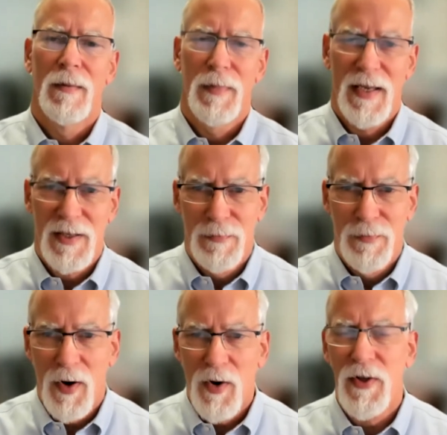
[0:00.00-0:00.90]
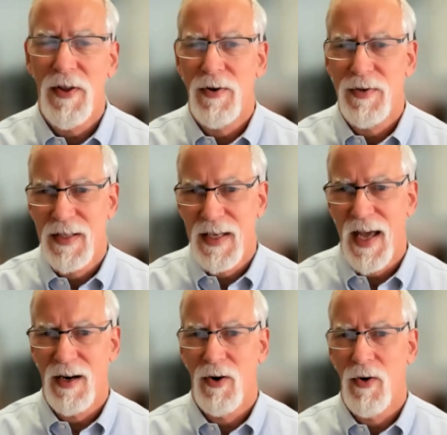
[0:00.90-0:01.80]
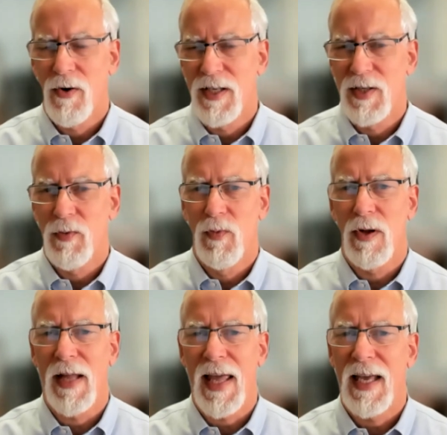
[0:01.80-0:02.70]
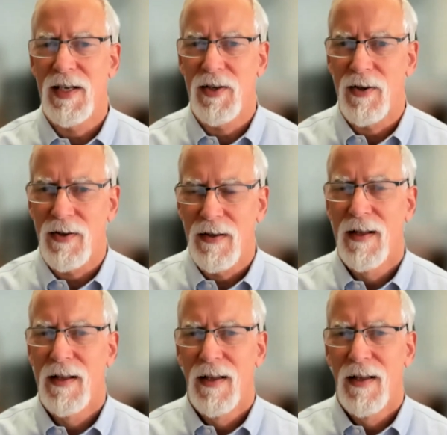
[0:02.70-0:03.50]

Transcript: because both of those categories will handle